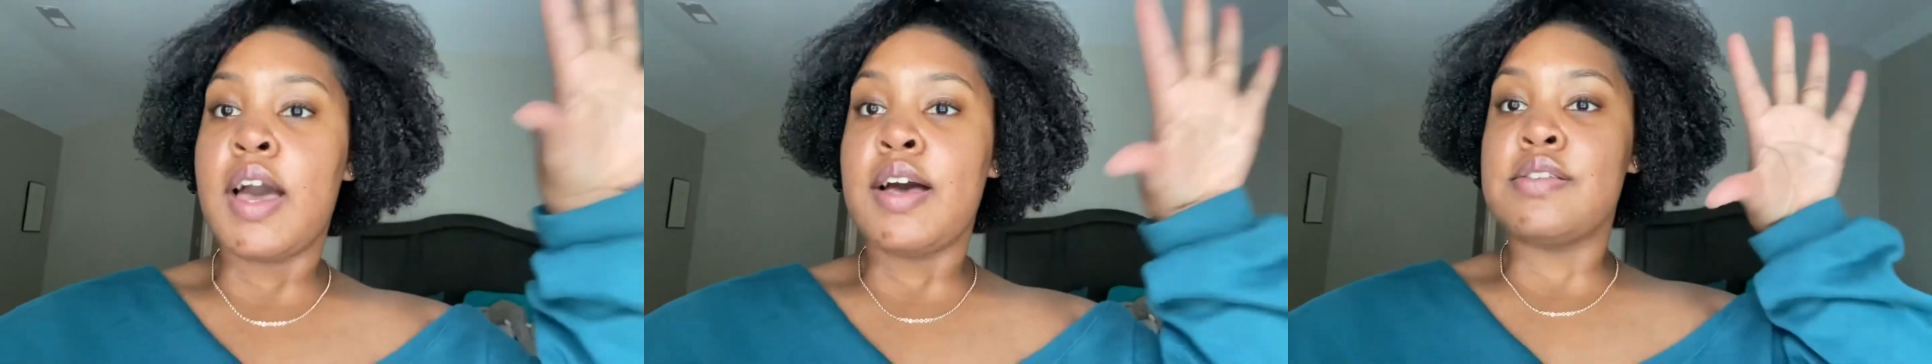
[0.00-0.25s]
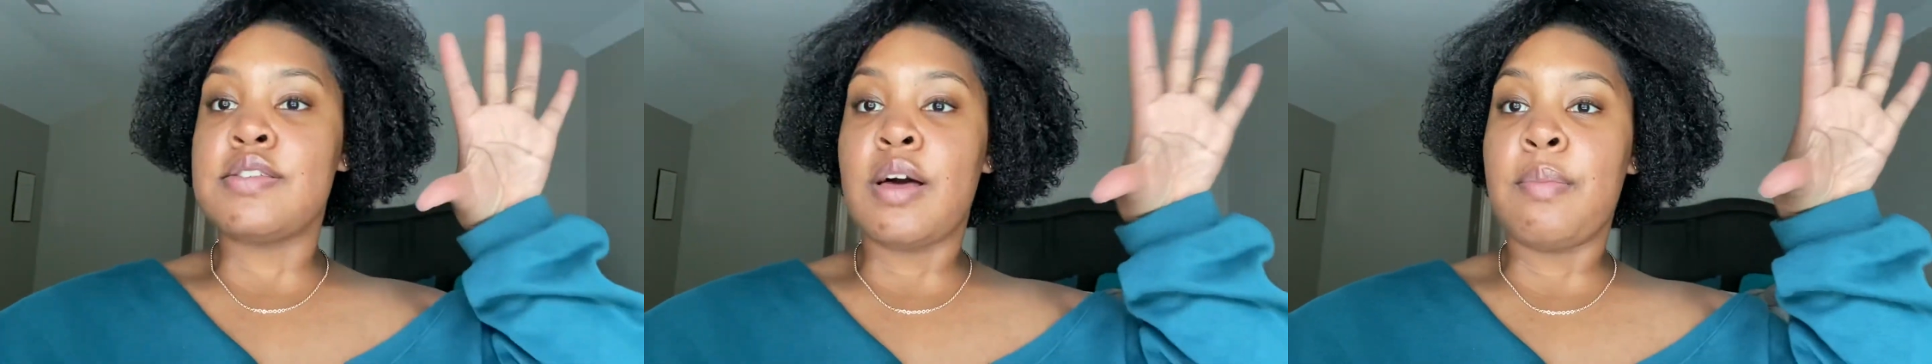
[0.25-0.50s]

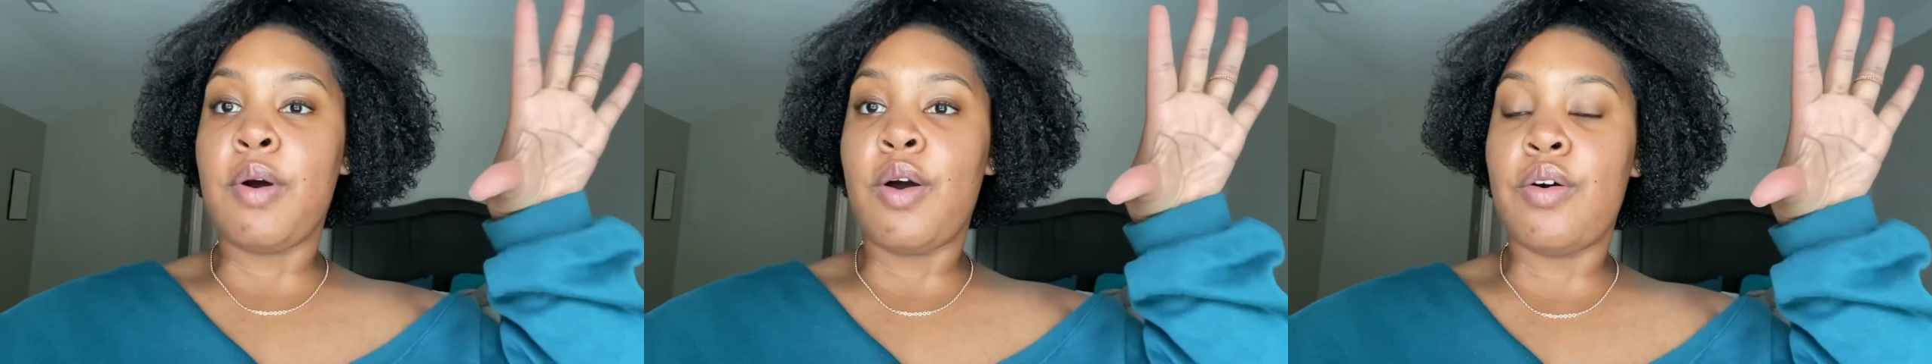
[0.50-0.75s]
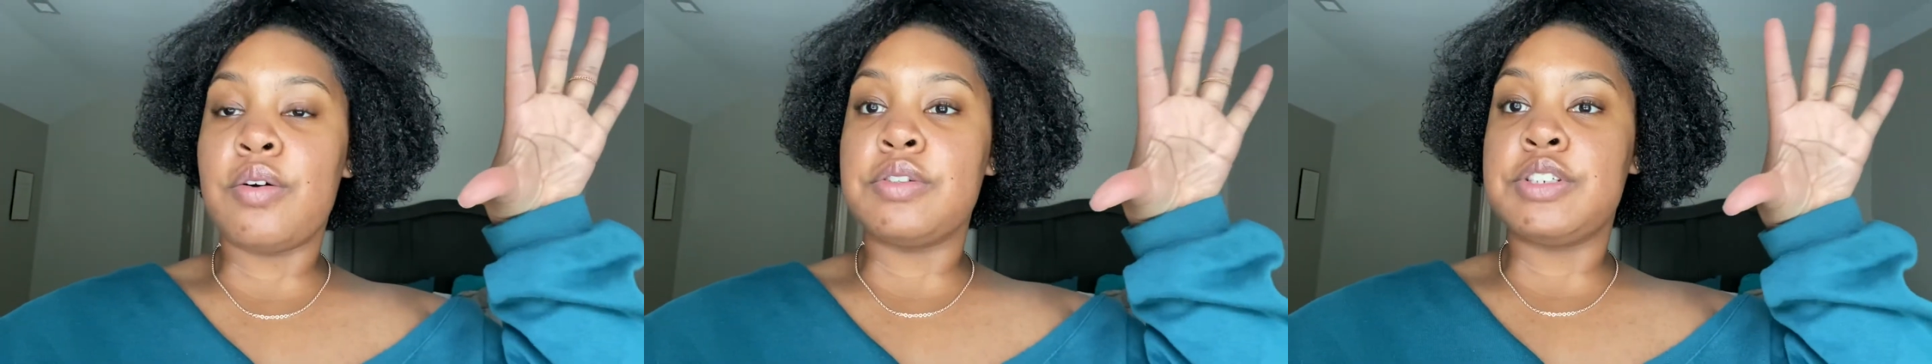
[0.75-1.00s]
So I'm a
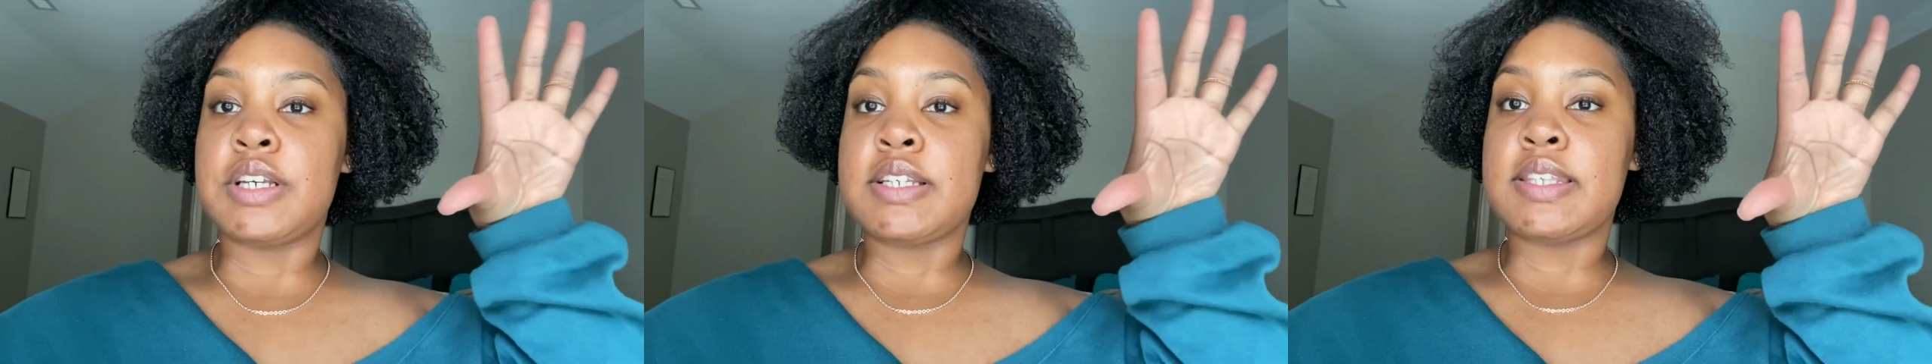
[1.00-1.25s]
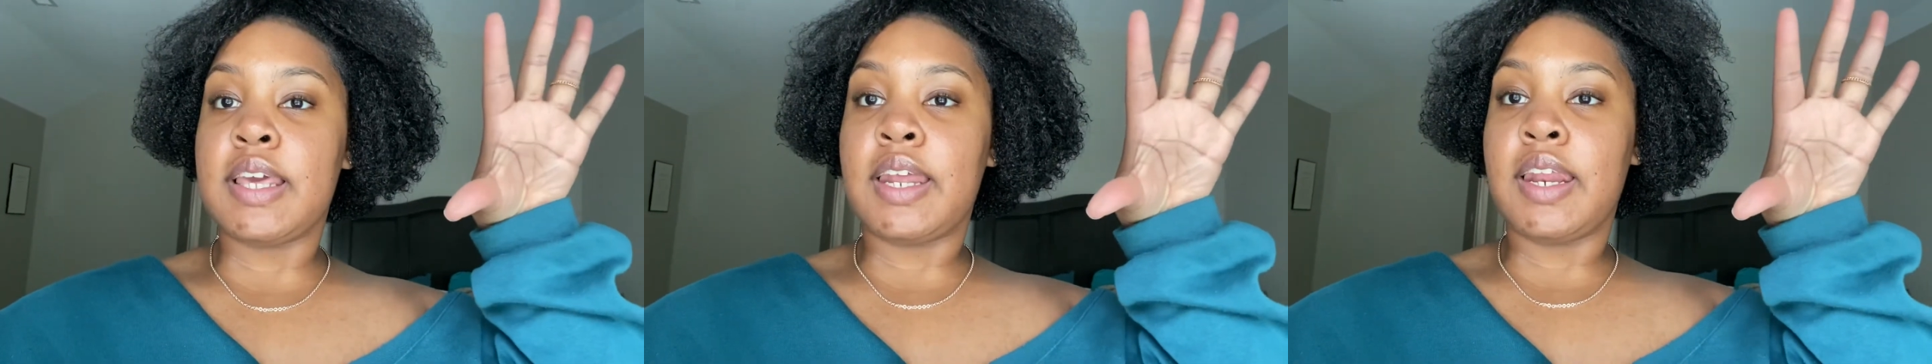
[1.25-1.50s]
whole
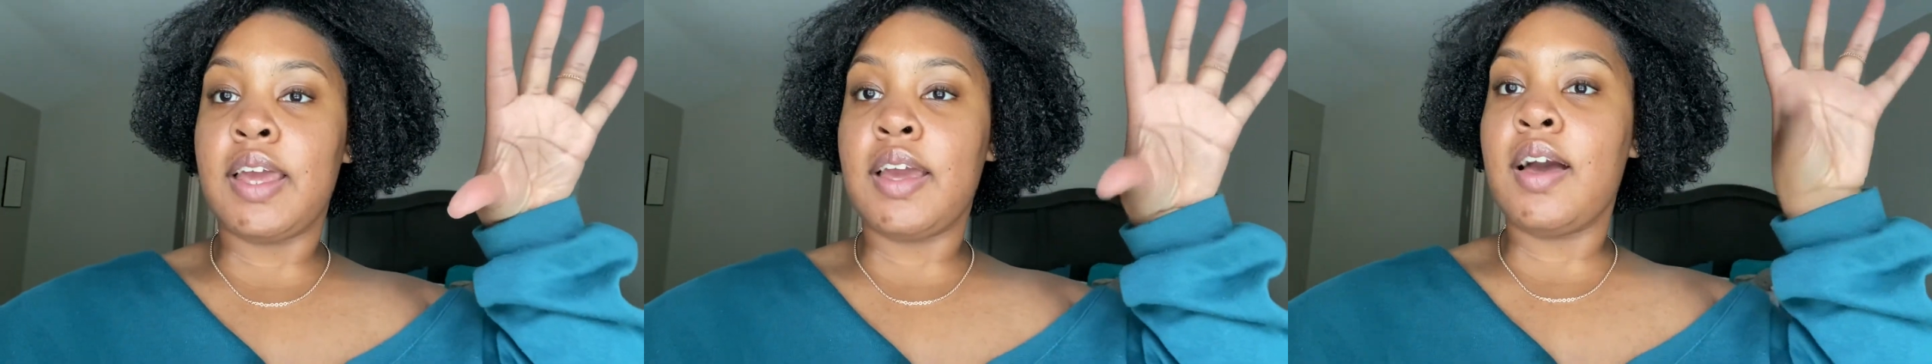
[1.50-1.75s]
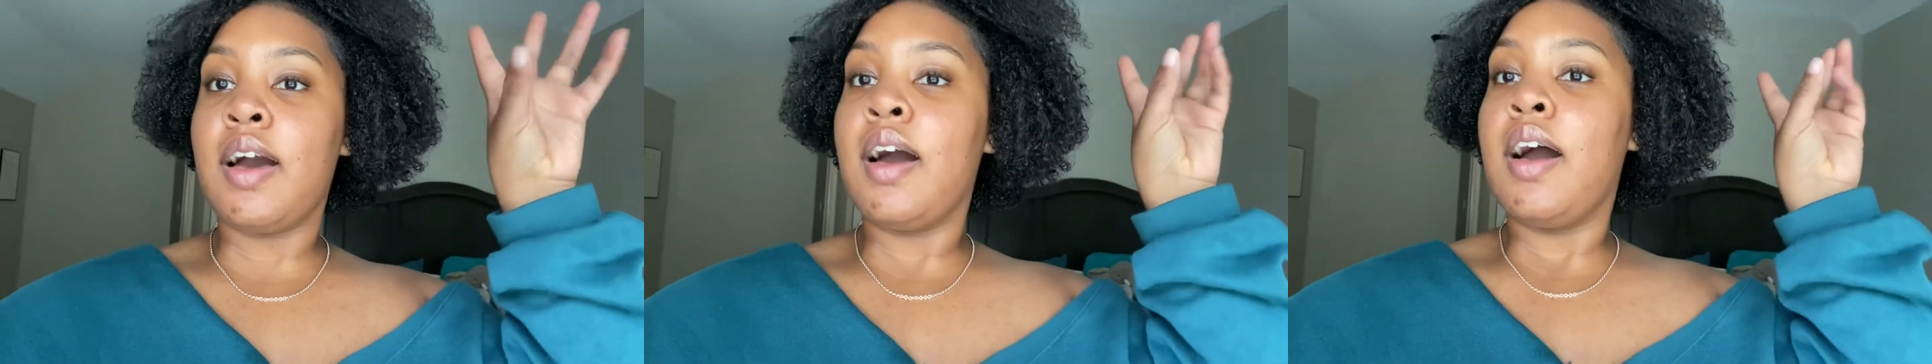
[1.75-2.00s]
just kidding.